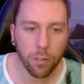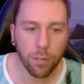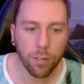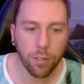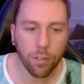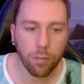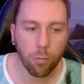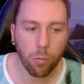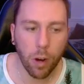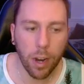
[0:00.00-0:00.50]

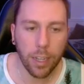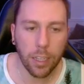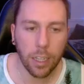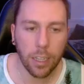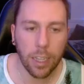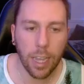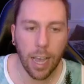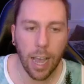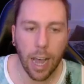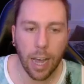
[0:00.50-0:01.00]
way that
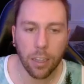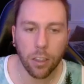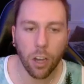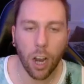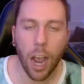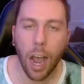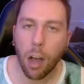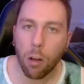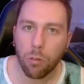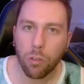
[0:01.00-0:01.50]
they had their
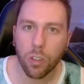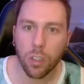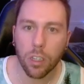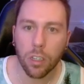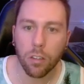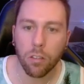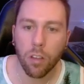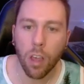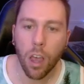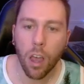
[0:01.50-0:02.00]

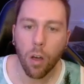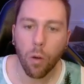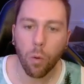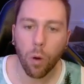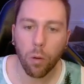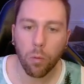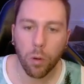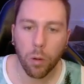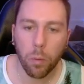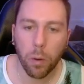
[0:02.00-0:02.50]
houses
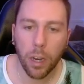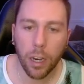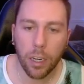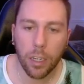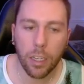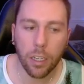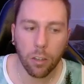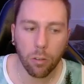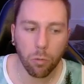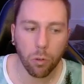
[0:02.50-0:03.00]
when we played
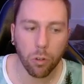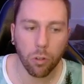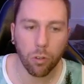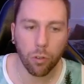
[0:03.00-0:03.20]
Guild Wars